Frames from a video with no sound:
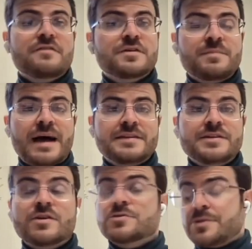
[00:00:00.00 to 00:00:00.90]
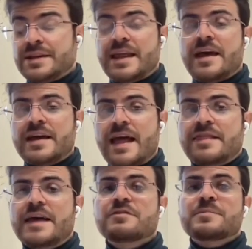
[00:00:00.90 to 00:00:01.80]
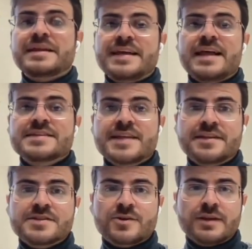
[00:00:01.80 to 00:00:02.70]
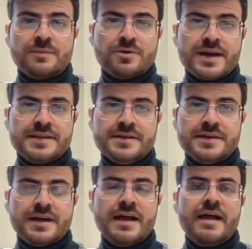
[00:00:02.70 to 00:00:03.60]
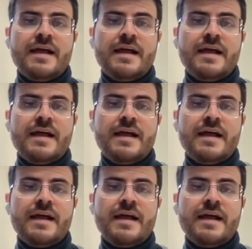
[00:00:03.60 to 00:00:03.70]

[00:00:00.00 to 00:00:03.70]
everybody, Dr. Edeng, and everybody else that is collaborating